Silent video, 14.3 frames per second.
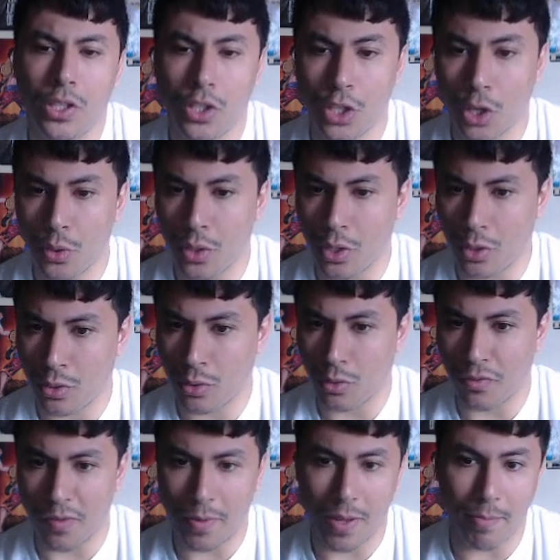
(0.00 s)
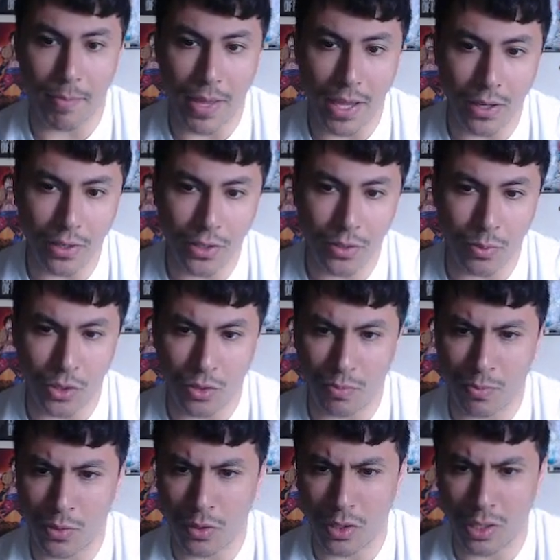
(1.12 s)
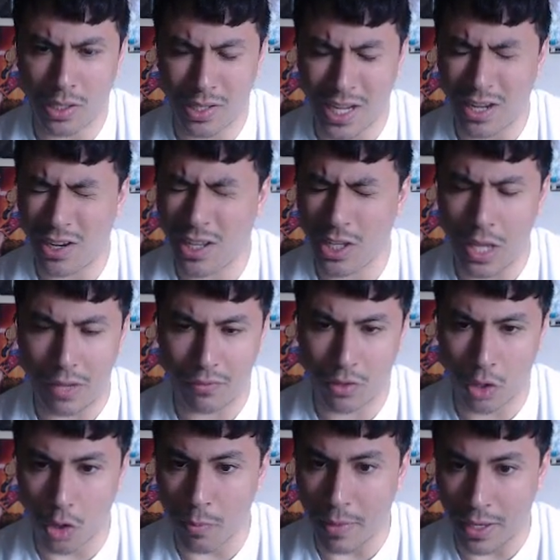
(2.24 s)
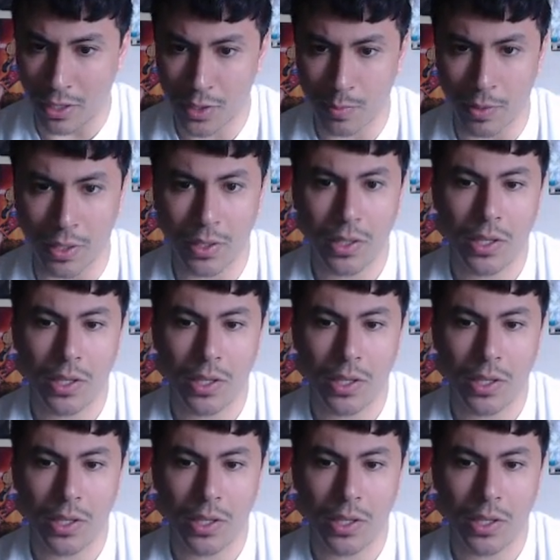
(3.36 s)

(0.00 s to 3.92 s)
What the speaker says: Yo-Yo, or if you're playing Magus, which luckily you have Code Magus, but